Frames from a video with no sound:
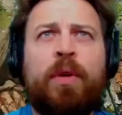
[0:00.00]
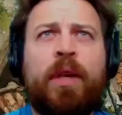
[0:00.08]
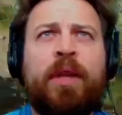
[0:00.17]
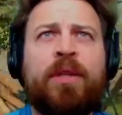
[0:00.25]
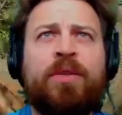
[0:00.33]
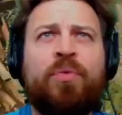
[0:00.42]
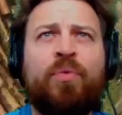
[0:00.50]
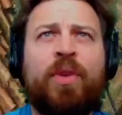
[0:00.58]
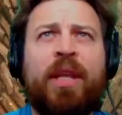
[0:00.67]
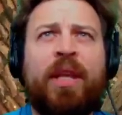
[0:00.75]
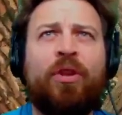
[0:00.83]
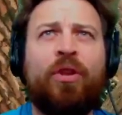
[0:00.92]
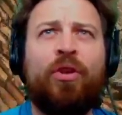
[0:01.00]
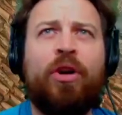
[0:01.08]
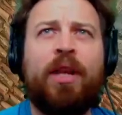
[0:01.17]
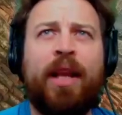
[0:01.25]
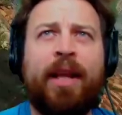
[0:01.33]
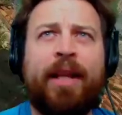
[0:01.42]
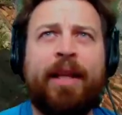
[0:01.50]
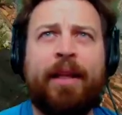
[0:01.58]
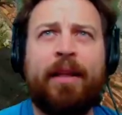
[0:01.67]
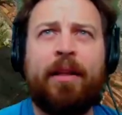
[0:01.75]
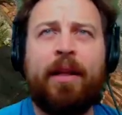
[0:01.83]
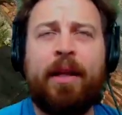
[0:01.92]
It doesn't really look like
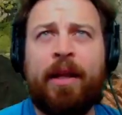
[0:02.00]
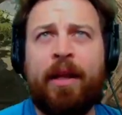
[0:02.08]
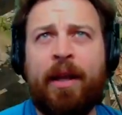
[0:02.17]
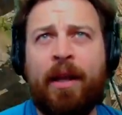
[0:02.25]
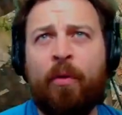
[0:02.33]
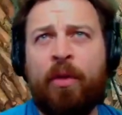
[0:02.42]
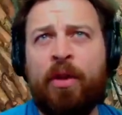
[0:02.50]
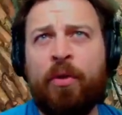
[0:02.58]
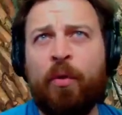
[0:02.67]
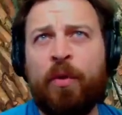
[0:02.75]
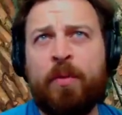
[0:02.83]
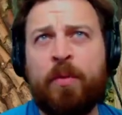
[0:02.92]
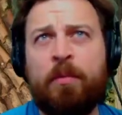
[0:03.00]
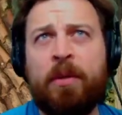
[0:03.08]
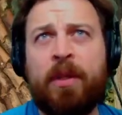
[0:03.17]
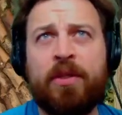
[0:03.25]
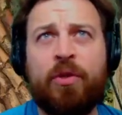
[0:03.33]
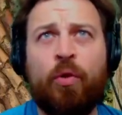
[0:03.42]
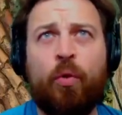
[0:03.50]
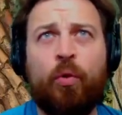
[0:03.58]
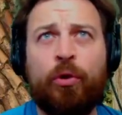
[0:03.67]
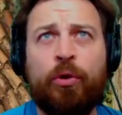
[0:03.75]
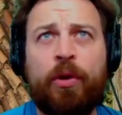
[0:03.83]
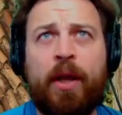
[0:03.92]
it, and I only know this one because an
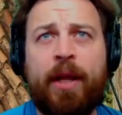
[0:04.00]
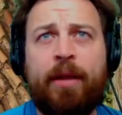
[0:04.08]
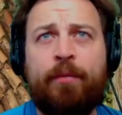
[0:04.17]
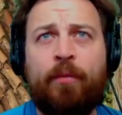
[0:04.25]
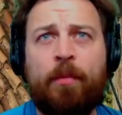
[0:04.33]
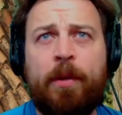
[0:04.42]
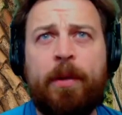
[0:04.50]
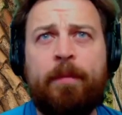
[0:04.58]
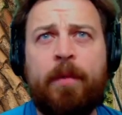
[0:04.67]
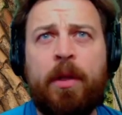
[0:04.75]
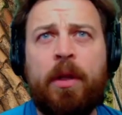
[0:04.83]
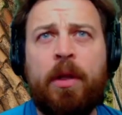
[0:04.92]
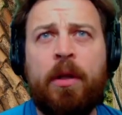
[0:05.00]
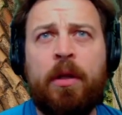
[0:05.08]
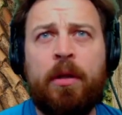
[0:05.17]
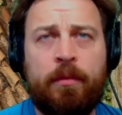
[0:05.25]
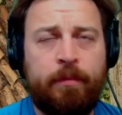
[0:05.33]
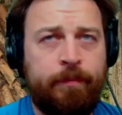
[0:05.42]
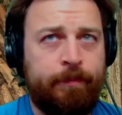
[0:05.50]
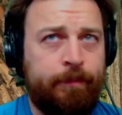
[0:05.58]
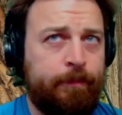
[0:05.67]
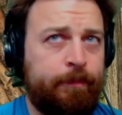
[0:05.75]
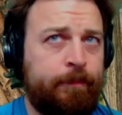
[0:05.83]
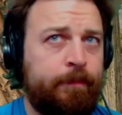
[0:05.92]
ogre hit it for me.
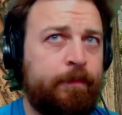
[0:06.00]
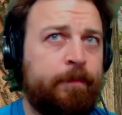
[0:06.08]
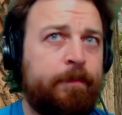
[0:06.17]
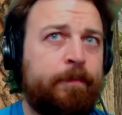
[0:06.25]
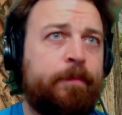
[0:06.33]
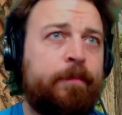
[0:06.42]
You